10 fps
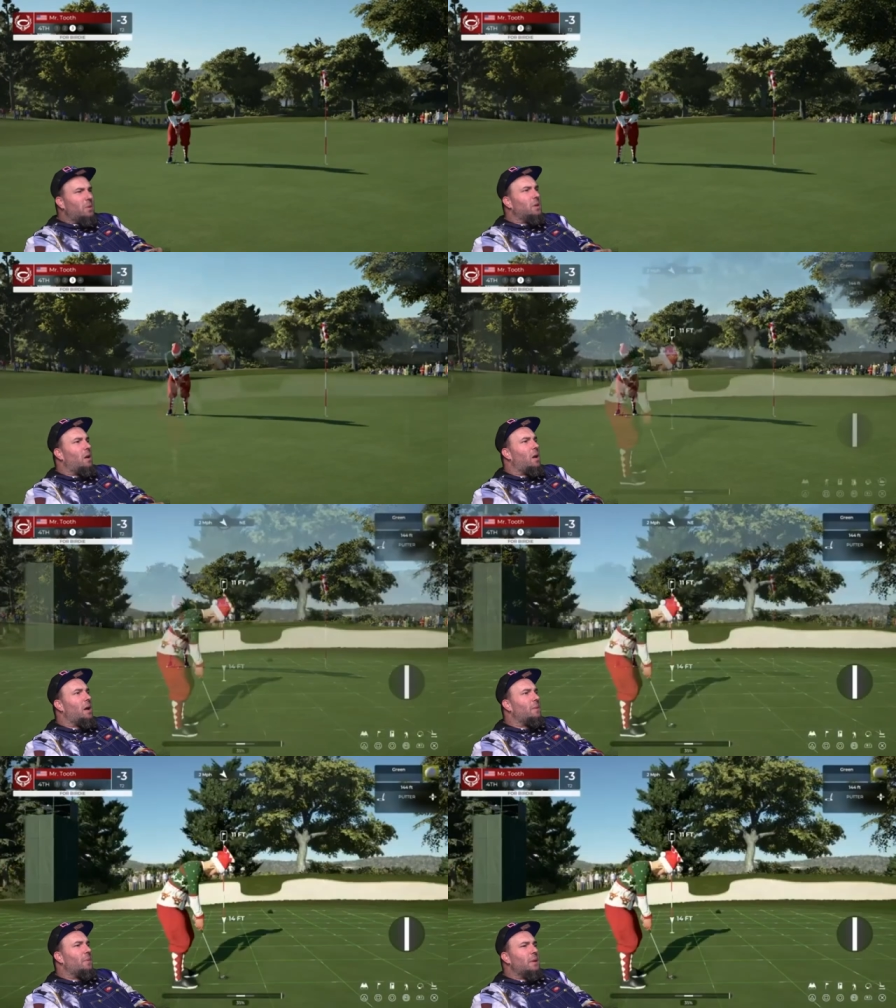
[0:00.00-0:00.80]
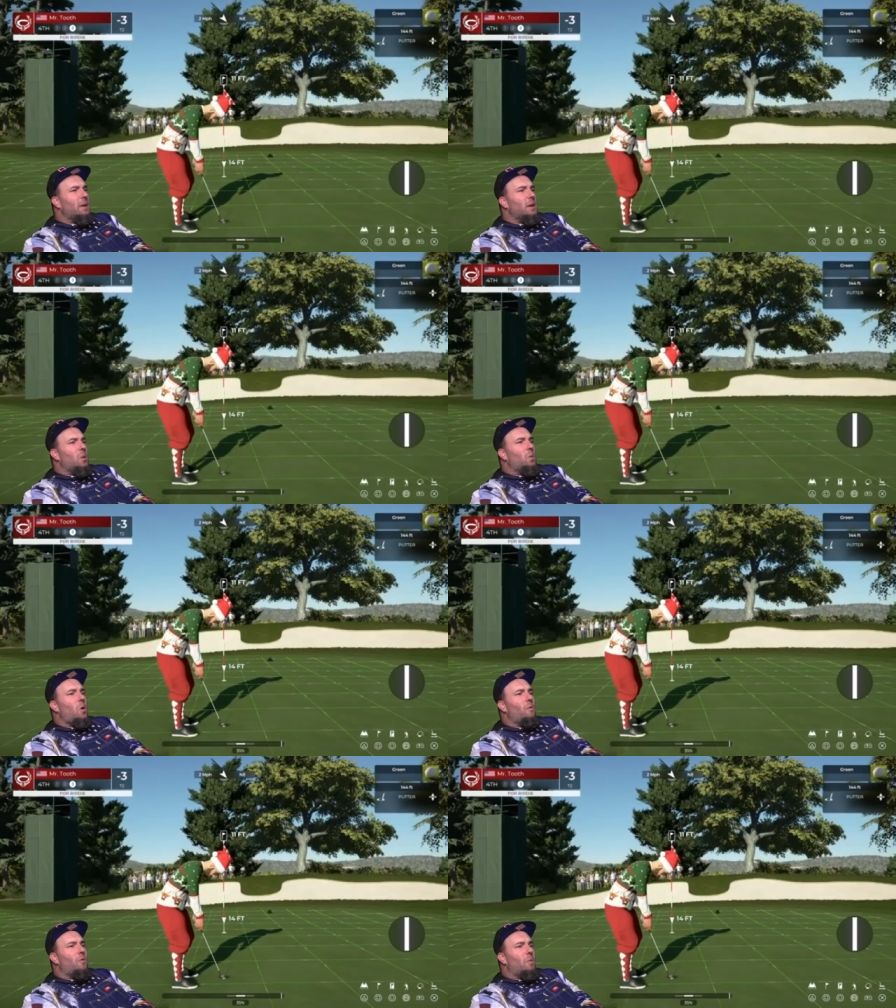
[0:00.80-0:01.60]
We We're
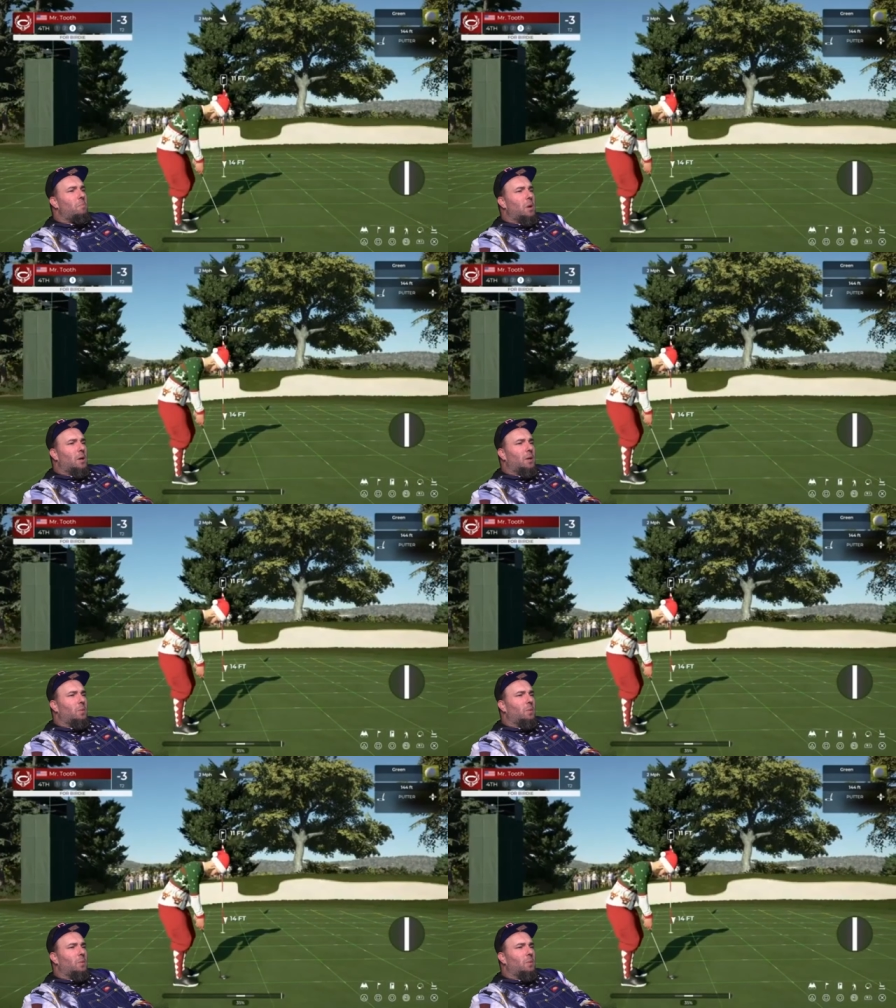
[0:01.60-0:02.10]
going for a birdie.